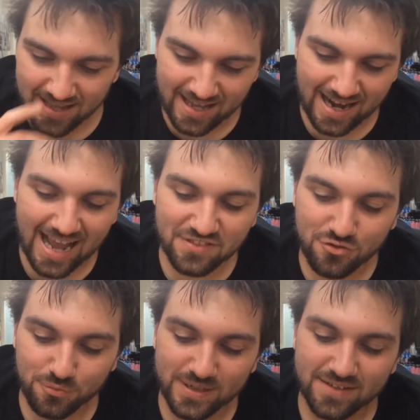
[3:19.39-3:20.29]
And I had
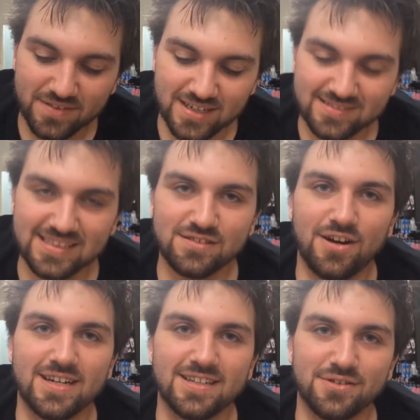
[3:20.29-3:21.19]
3 of the Exceeds
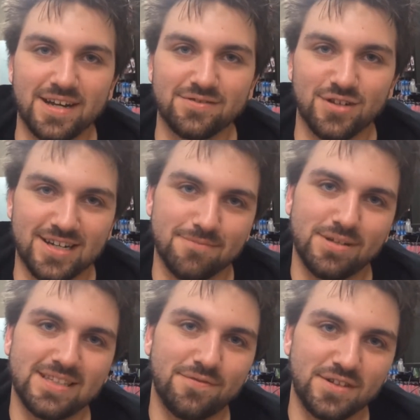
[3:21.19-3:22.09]
already in the grave, so I could have
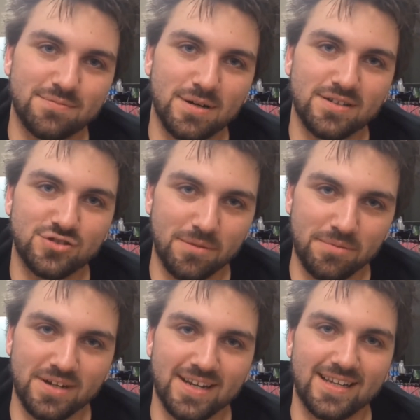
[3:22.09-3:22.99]
played the field spell,
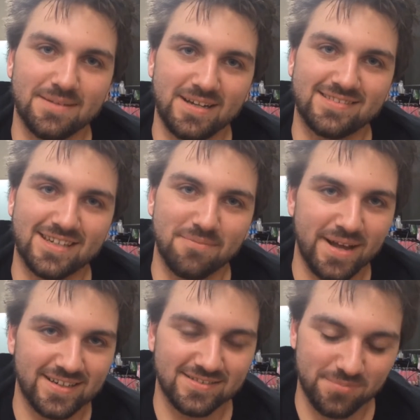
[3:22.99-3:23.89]
tributed it, and then made a second Magnus.